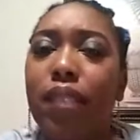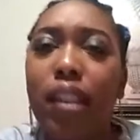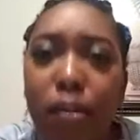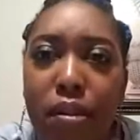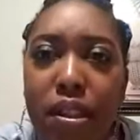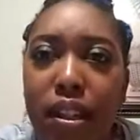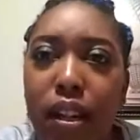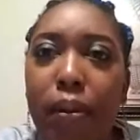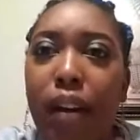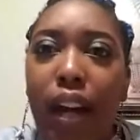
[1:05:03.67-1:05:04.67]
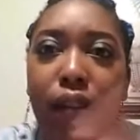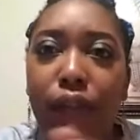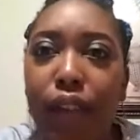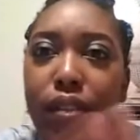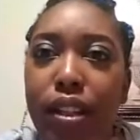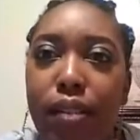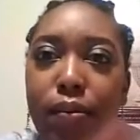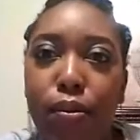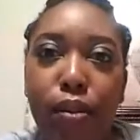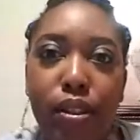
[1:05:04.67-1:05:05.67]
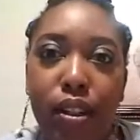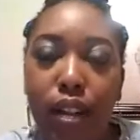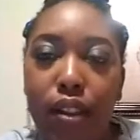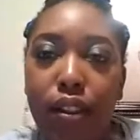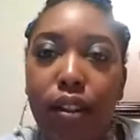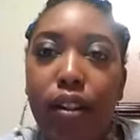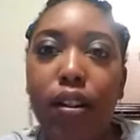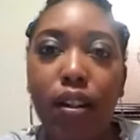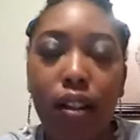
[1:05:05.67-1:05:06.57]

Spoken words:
you sitting up here having favoritism towards another